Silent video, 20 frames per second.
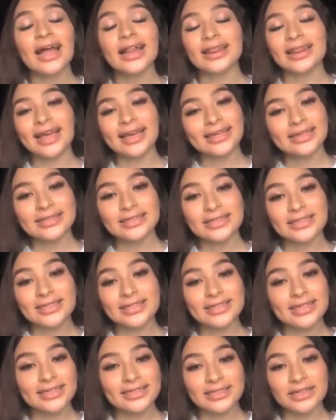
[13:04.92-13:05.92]
like
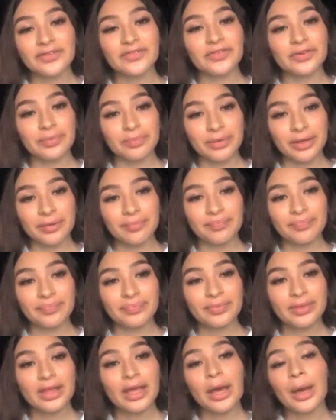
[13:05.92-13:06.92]
KidSingers has done for me.
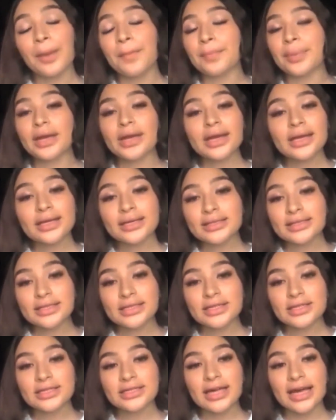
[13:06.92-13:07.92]
Being a
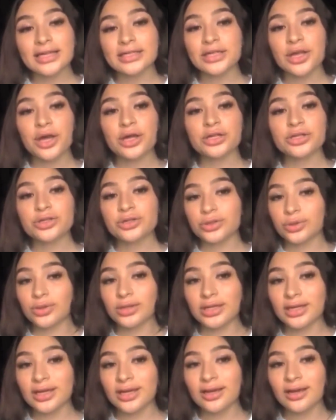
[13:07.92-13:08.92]
KidSingers has
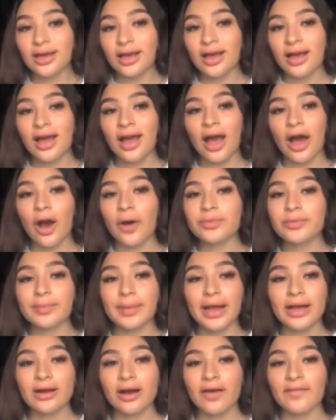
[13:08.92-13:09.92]
truly helped
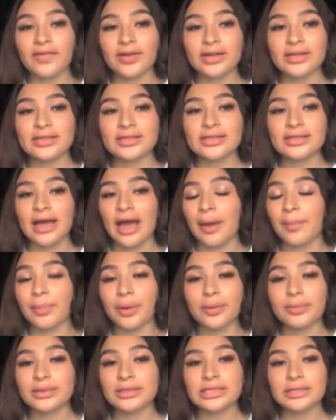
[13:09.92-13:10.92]
my confidence and
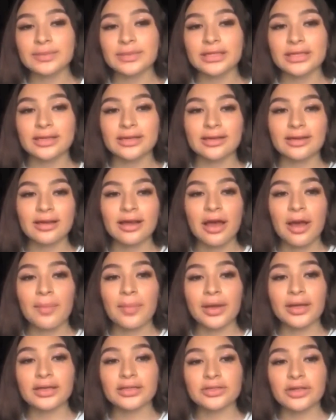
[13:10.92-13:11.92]
public speaking
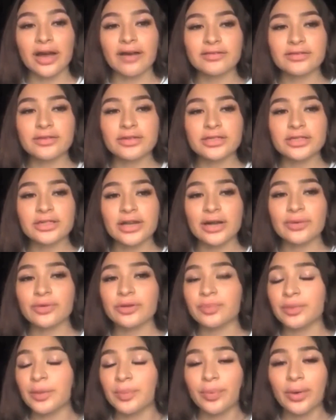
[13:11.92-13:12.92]
because you have to interact with
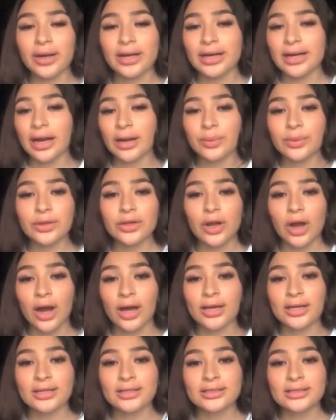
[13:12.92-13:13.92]
people and connect with your
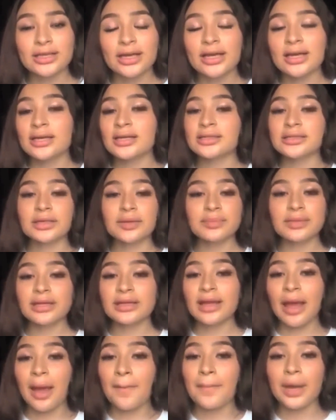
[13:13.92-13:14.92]
audience, something
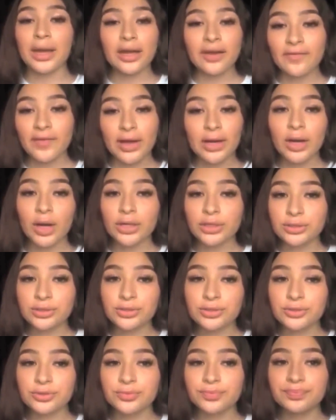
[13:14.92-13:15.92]
that many find hard to
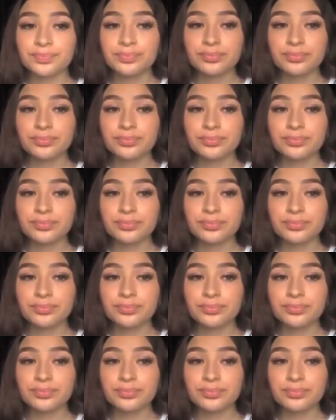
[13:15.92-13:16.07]
do.